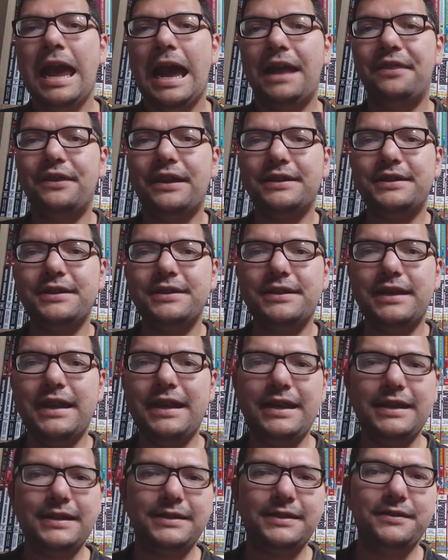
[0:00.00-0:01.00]
and that is
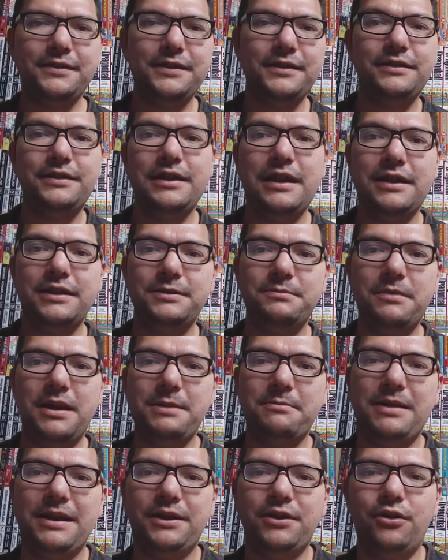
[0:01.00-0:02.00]
it. That is
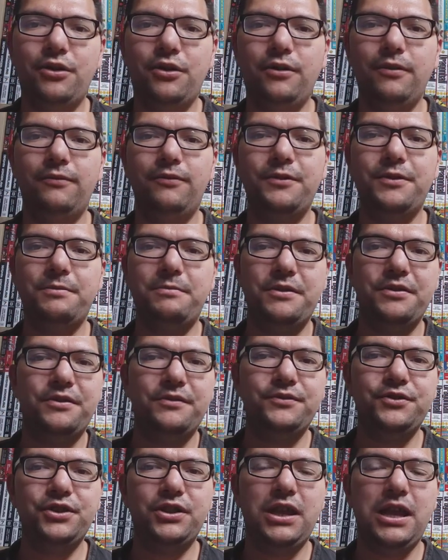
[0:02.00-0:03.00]
my manga haul for the month
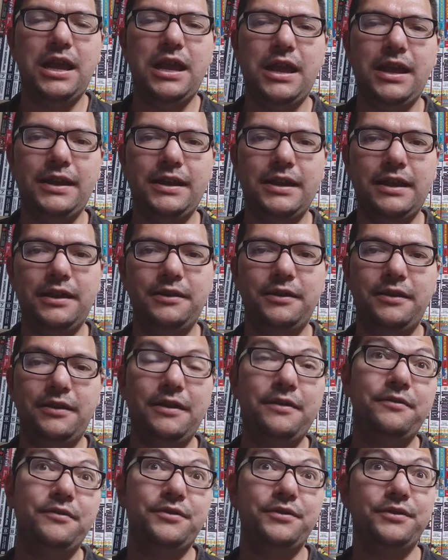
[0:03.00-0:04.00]
of July. I,
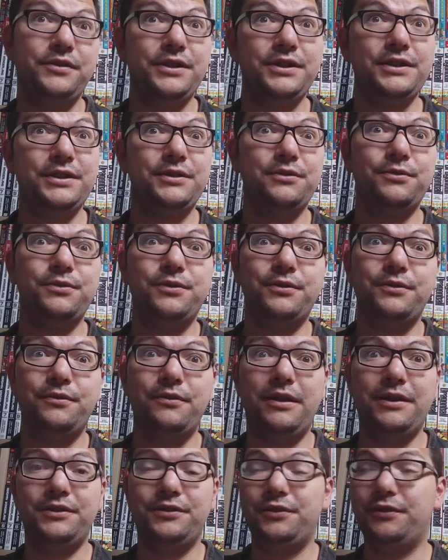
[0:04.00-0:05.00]
and this is also,
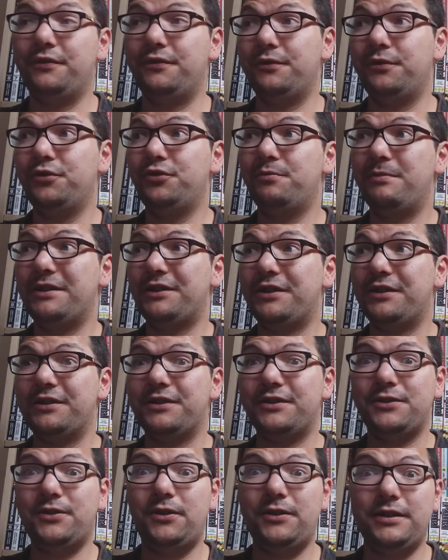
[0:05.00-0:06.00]
I should have also mentioned at the
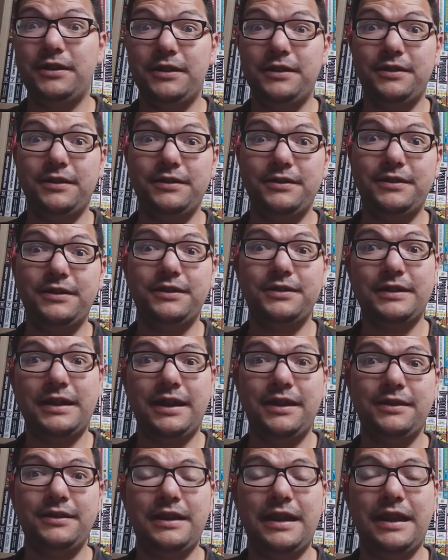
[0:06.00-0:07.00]
start, that it's the
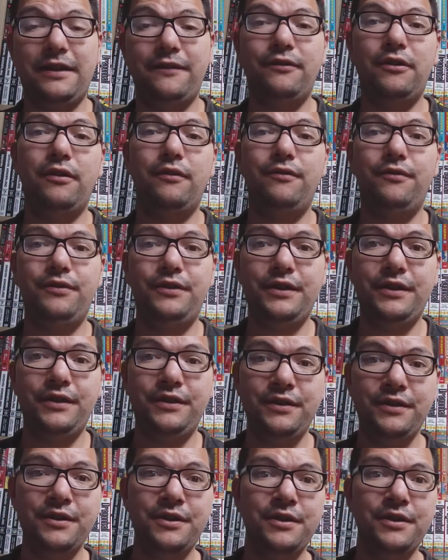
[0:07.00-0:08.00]
second half of the